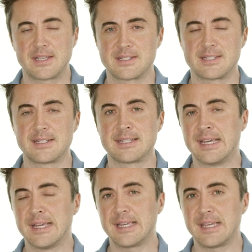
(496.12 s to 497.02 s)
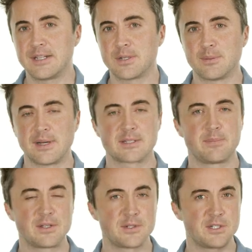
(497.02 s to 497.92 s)
considered incorrect
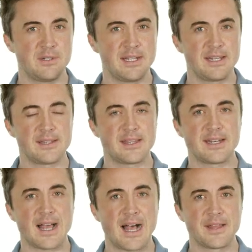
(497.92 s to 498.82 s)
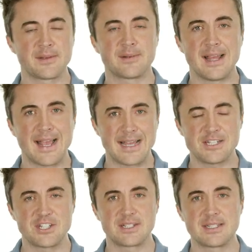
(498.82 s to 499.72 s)
because you needed that other
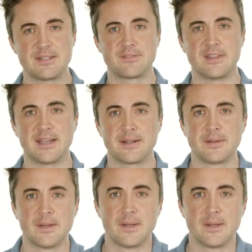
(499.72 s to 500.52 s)
adjective there,